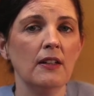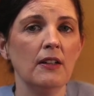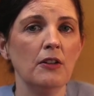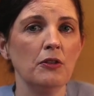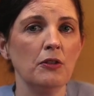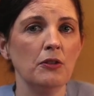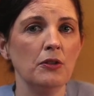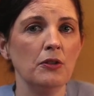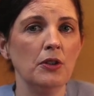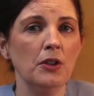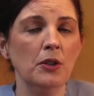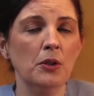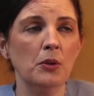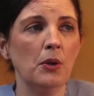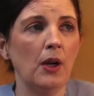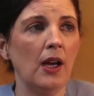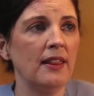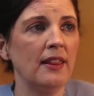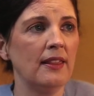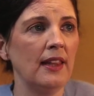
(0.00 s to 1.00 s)
So,
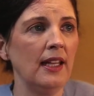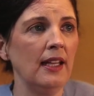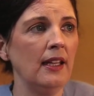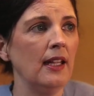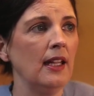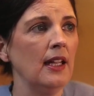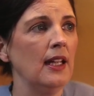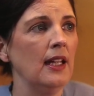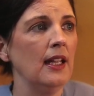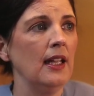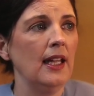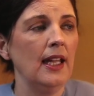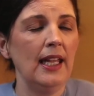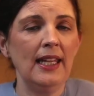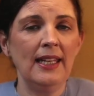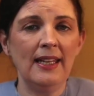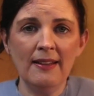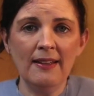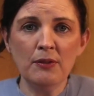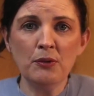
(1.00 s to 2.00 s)
I think
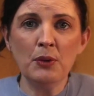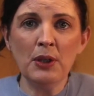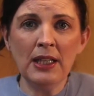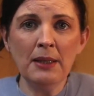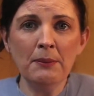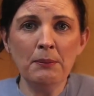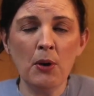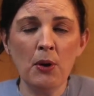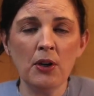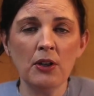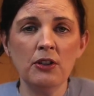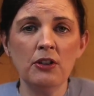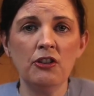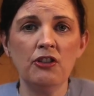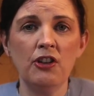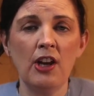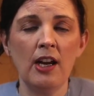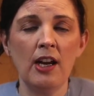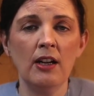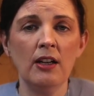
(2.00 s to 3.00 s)
it is really important to
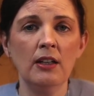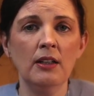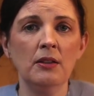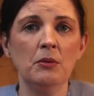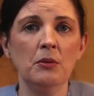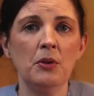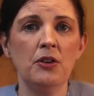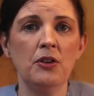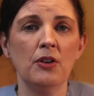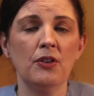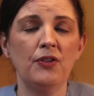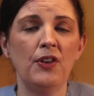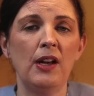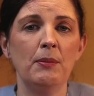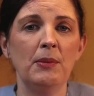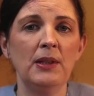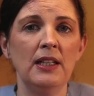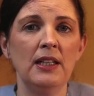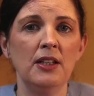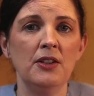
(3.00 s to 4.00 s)
share with your
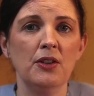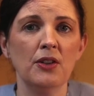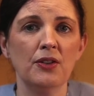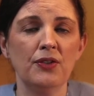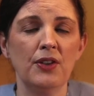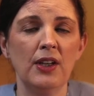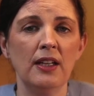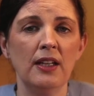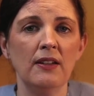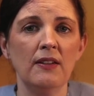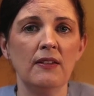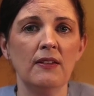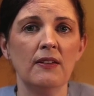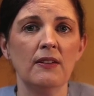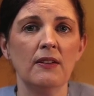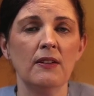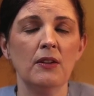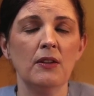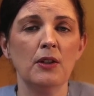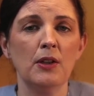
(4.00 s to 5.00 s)
family and your
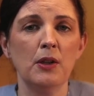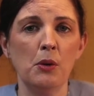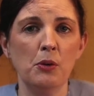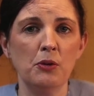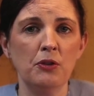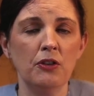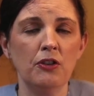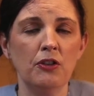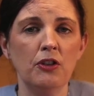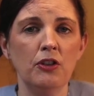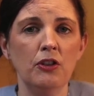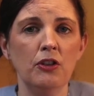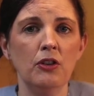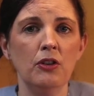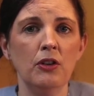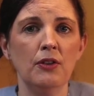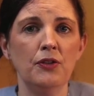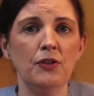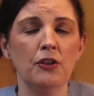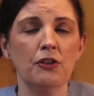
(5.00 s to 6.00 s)
friends closest to
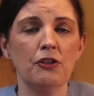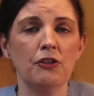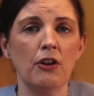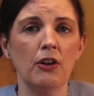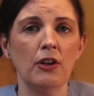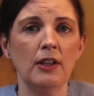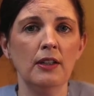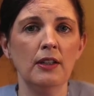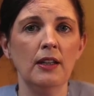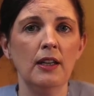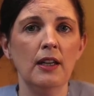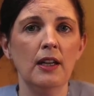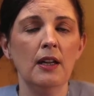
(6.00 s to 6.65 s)
you if you're struggling.